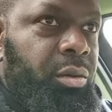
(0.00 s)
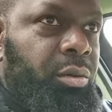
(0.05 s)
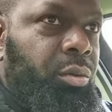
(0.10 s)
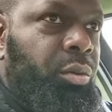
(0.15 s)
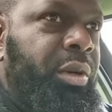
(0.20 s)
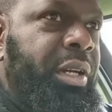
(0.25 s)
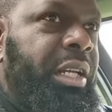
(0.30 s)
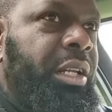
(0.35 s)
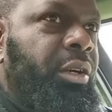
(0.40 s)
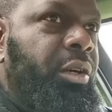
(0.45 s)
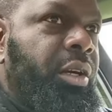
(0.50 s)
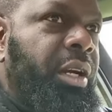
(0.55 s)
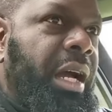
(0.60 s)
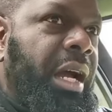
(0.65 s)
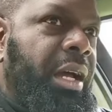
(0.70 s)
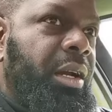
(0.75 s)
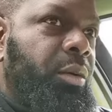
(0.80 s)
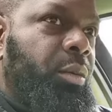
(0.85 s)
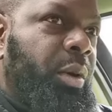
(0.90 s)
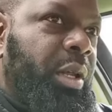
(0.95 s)
real or
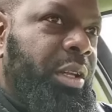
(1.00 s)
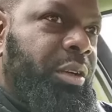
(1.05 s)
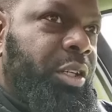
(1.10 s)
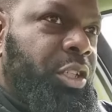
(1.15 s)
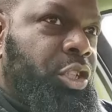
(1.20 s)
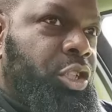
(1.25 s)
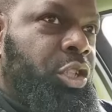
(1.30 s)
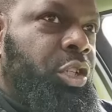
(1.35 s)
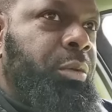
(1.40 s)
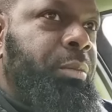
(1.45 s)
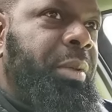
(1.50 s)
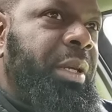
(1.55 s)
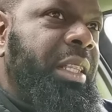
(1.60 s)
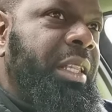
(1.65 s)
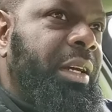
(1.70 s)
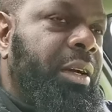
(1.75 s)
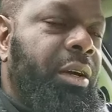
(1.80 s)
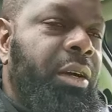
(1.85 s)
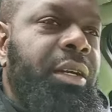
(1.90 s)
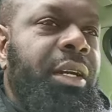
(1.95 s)
not, whether it should be
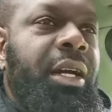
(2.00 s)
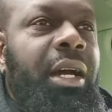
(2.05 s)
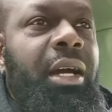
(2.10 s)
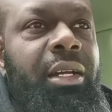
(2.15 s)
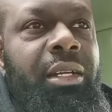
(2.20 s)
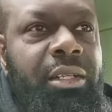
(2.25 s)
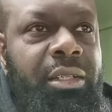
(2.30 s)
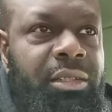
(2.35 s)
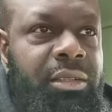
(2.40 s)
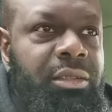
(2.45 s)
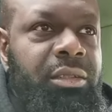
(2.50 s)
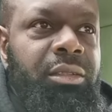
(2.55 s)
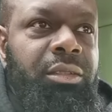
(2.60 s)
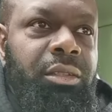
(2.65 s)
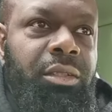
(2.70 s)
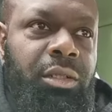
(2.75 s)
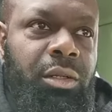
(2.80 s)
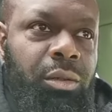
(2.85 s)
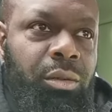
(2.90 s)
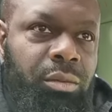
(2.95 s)
there or not, is
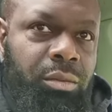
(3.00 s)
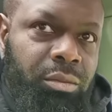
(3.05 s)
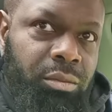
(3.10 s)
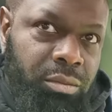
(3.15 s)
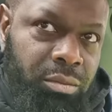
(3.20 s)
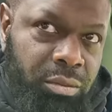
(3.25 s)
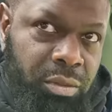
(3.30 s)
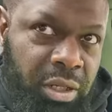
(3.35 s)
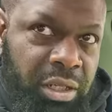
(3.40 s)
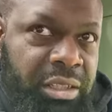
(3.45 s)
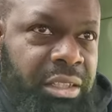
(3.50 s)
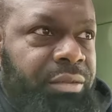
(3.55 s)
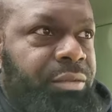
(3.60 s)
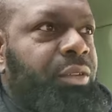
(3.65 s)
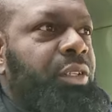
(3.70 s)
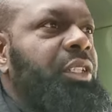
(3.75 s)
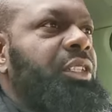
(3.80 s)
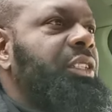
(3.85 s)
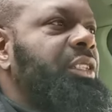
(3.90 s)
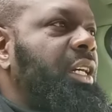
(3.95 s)
you know a
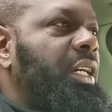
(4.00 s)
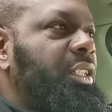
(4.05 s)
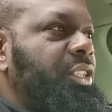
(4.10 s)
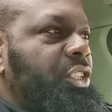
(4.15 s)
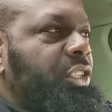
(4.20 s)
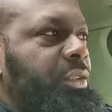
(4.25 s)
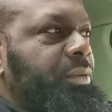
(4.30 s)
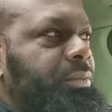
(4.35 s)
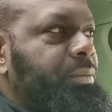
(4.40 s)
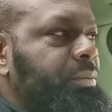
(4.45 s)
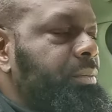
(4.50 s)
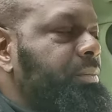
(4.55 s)
different discussion.